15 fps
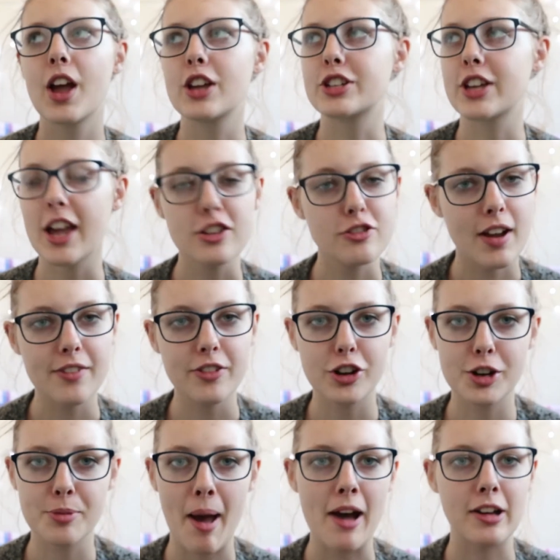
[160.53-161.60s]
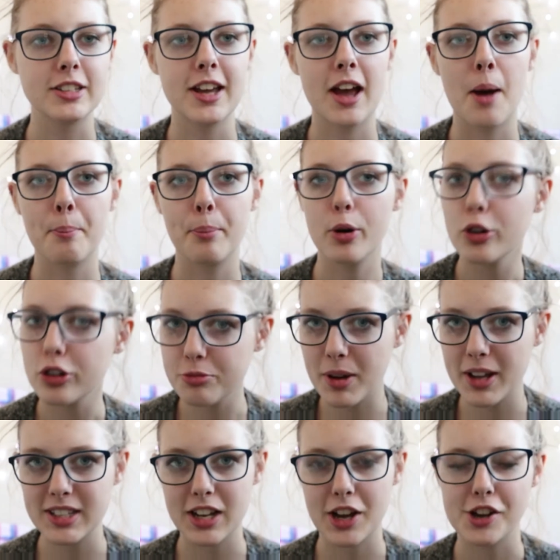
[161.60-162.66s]
She keeps raving on about it. I'm bored of
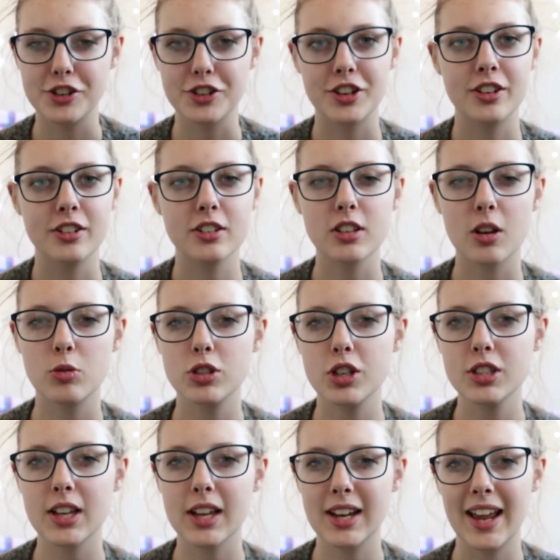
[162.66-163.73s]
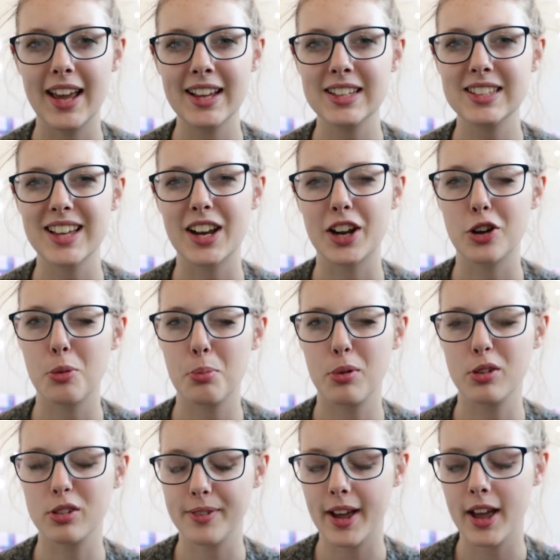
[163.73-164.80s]
my deodorant because I was using Lynx and I got
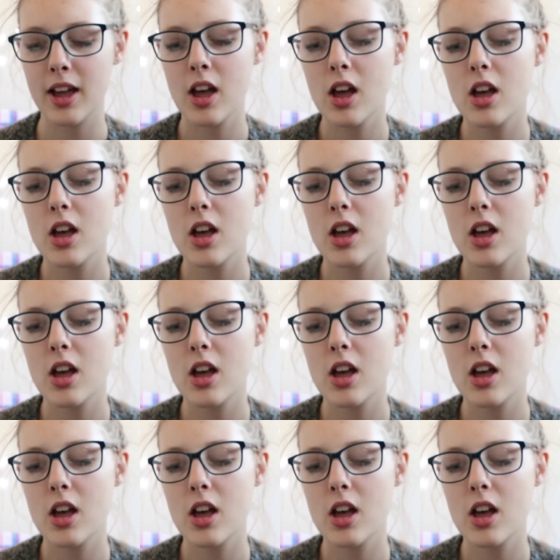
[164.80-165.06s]
bored of it.